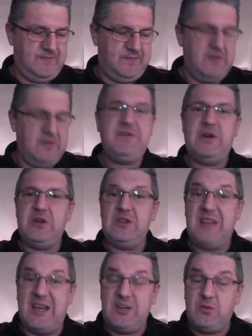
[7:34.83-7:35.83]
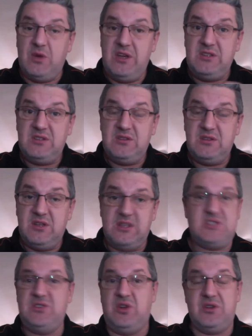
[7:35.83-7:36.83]
Very lightweight. It's
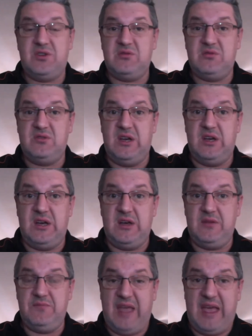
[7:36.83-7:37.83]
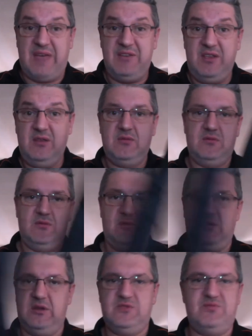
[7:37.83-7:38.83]
not heavy.
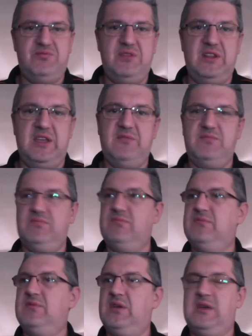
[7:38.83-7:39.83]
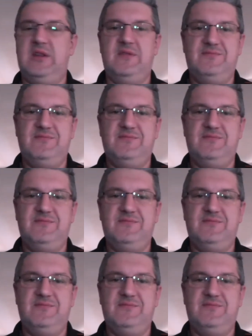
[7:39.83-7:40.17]
It's really, you can